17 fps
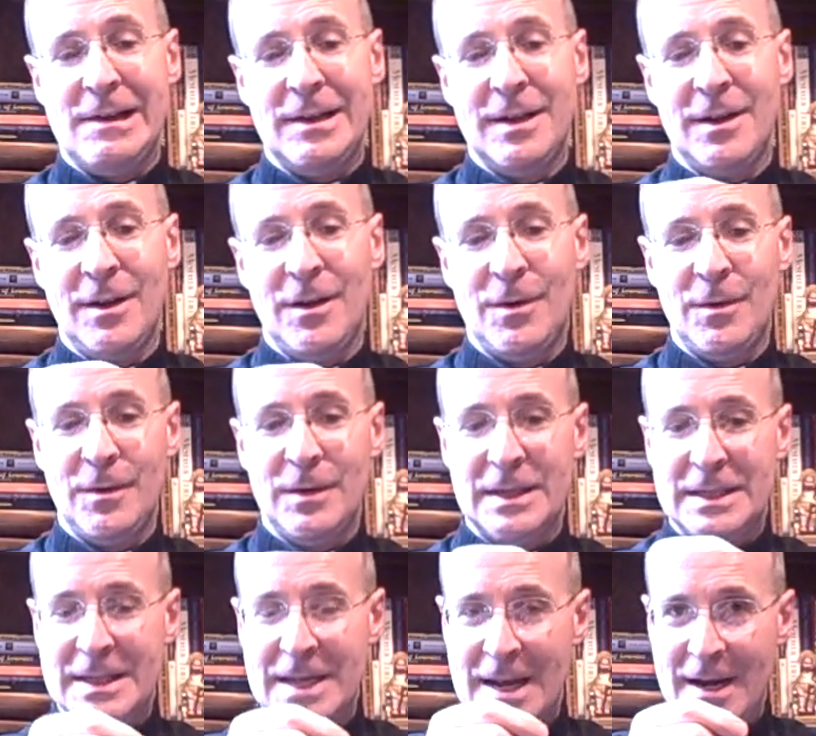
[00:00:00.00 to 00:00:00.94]
you know,
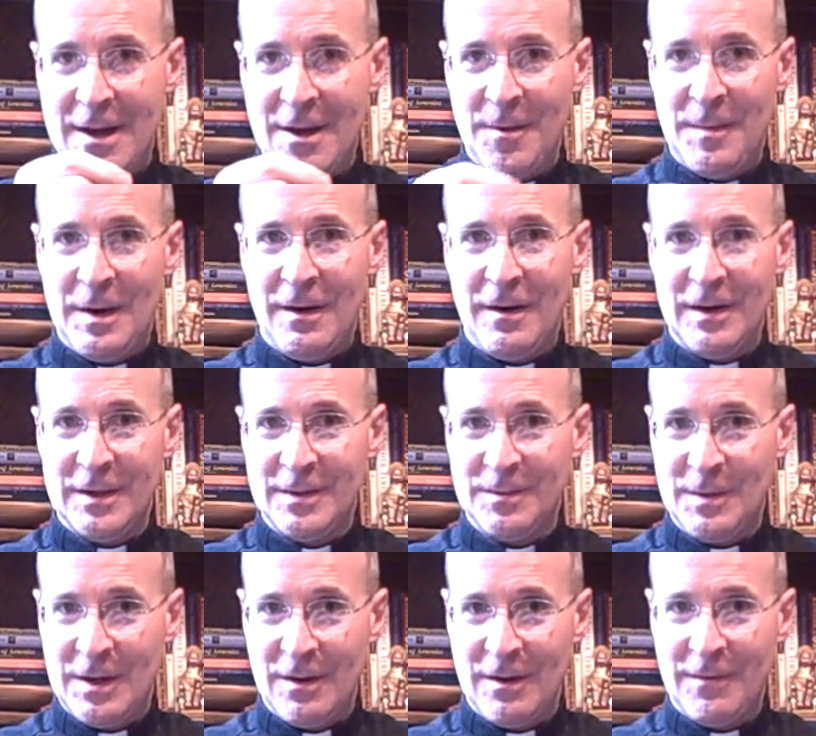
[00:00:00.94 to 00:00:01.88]
10 Hail Marys,
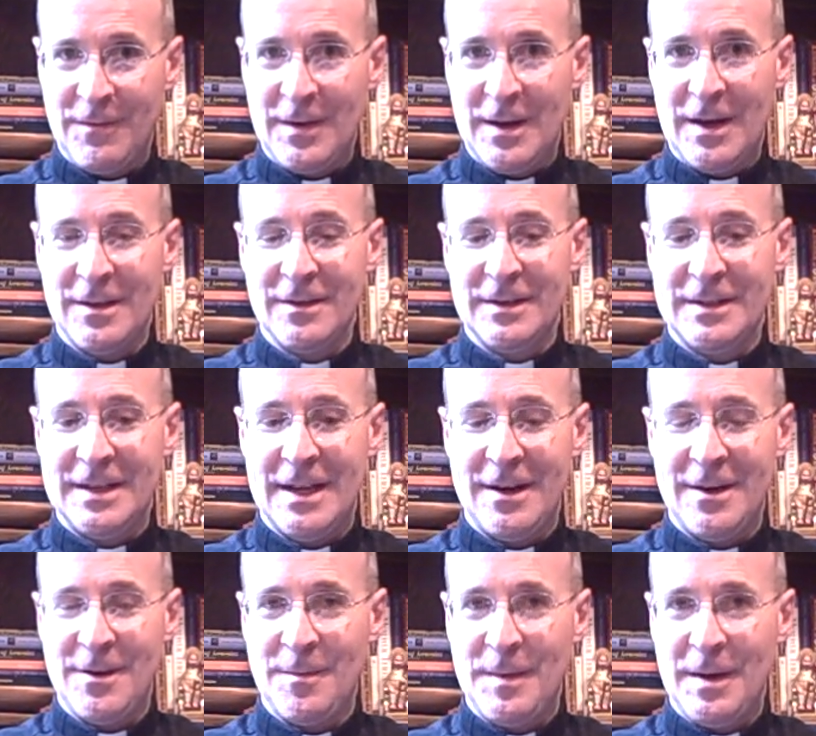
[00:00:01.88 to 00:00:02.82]
one Our Father,
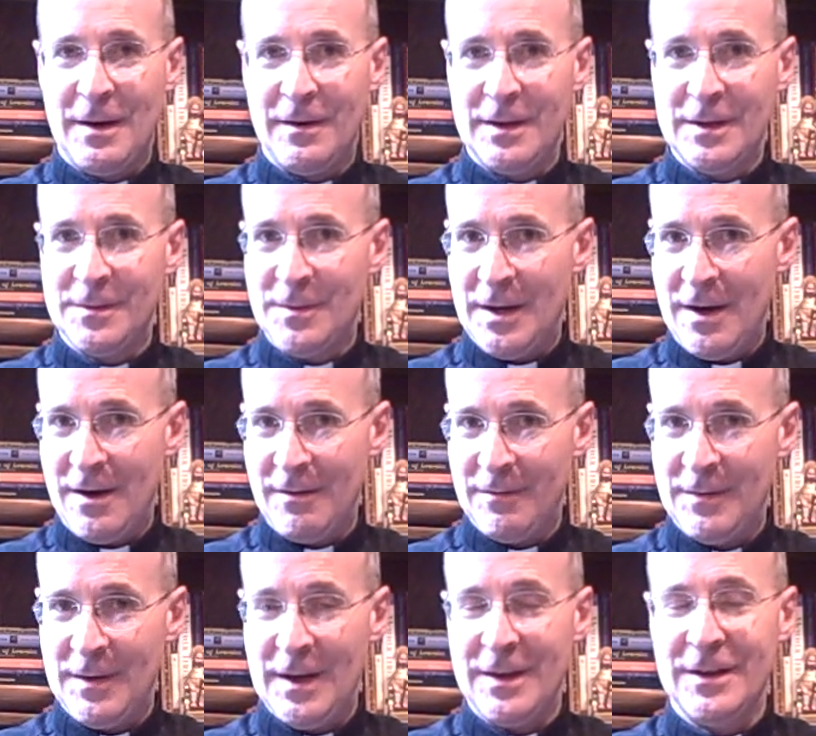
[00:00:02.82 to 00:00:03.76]
10 Hail Marys, one Our
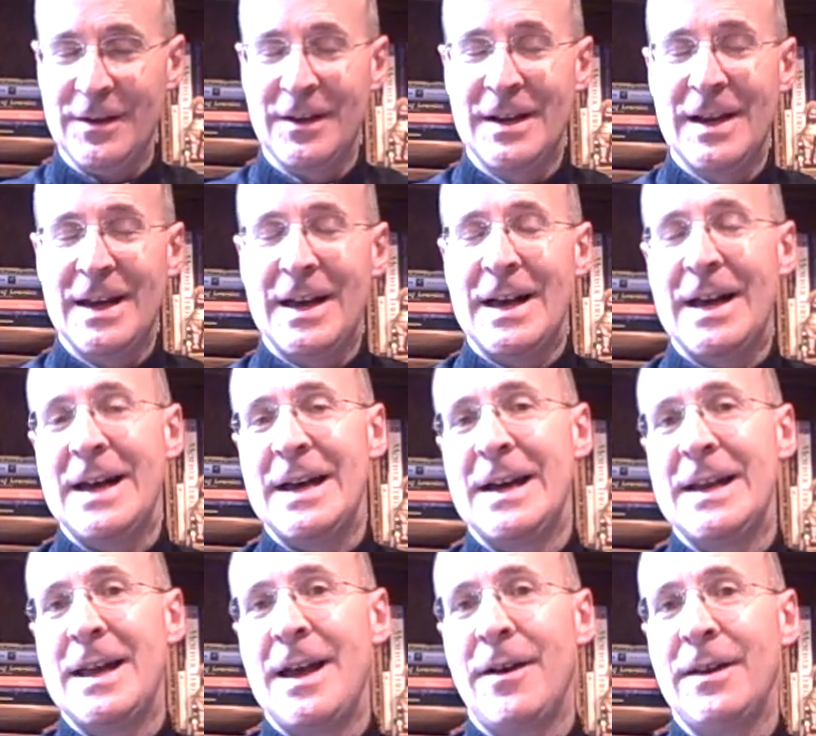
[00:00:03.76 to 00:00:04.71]
Father.
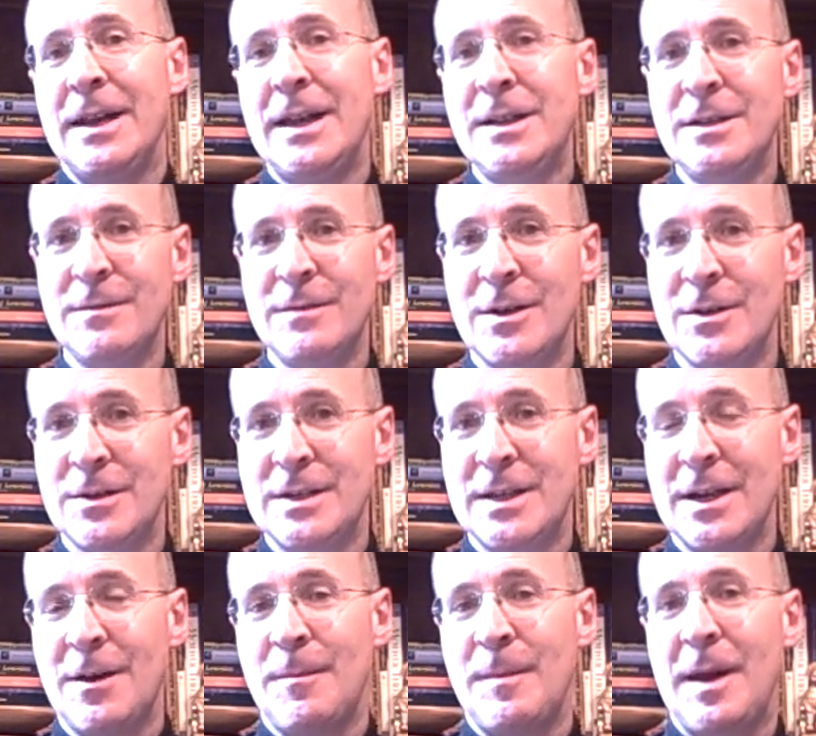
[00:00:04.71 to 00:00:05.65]
Uh, now, each of those
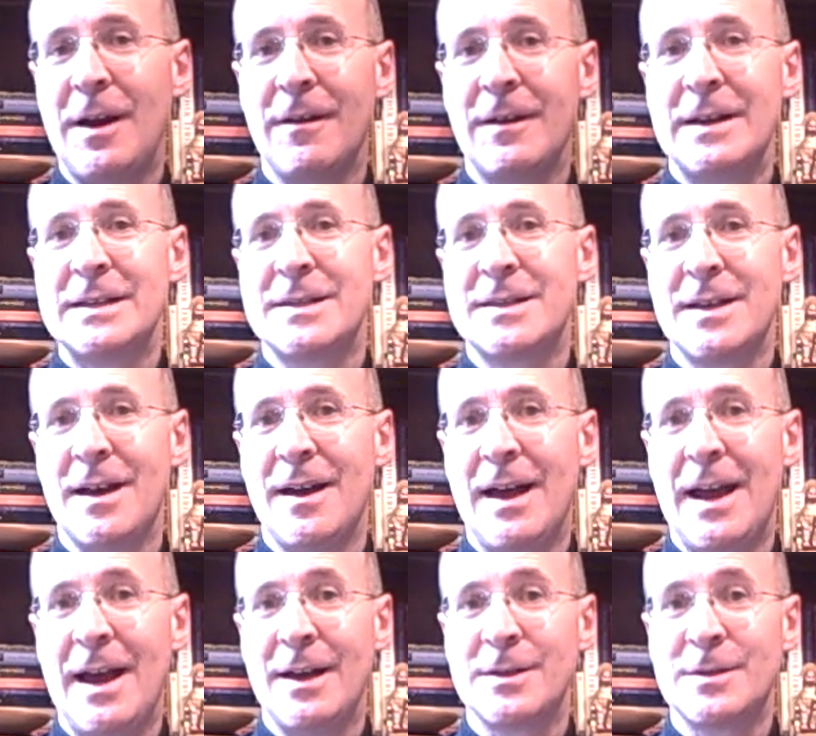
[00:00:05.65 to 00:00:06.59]
Hail Marys uh,
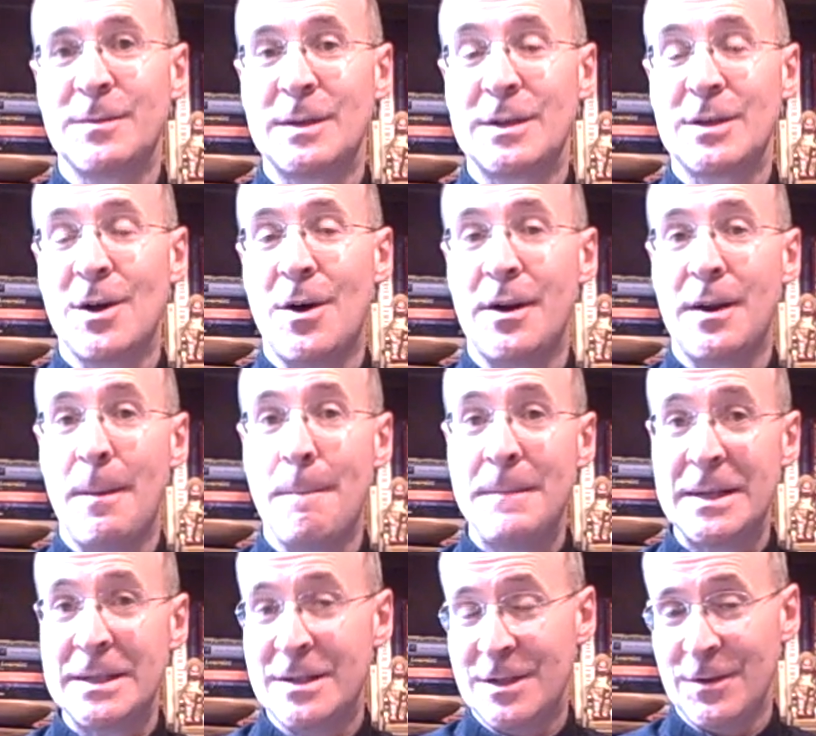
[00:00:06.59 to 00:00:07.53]
has what's called a
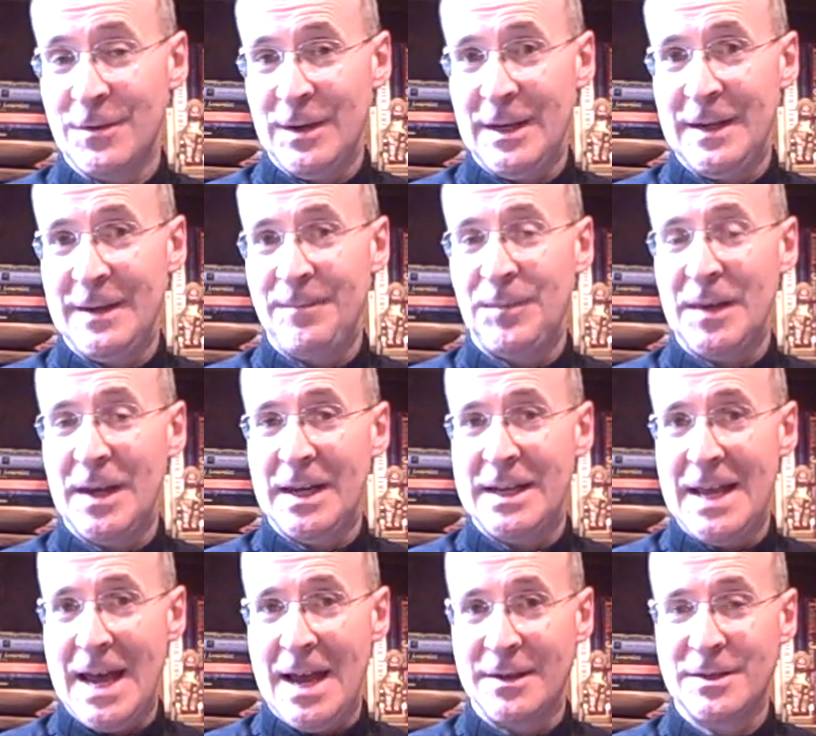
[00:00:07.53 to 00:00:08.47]
mystery
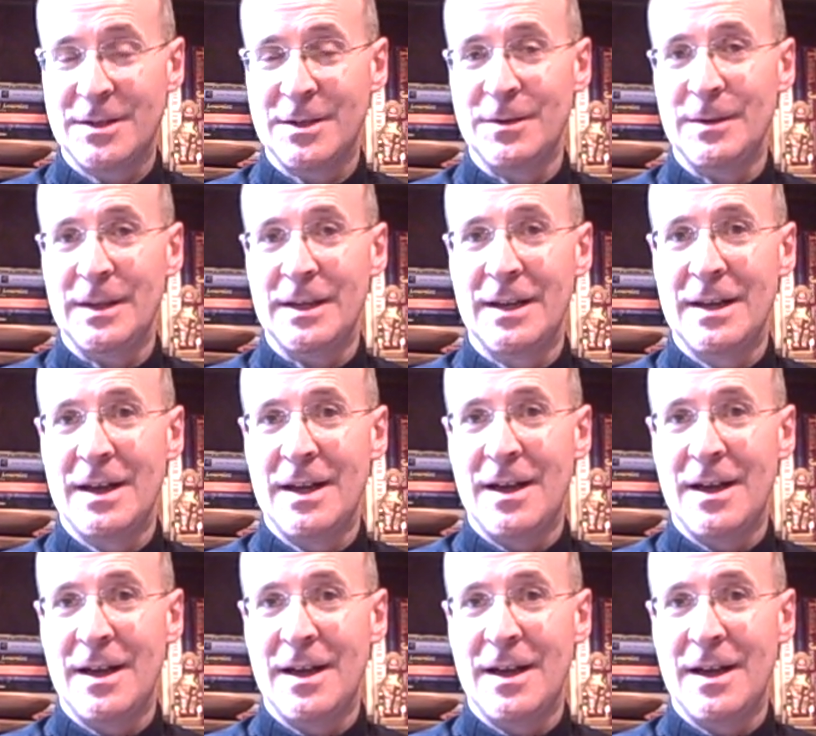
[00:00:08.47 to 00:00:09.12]
attached to it.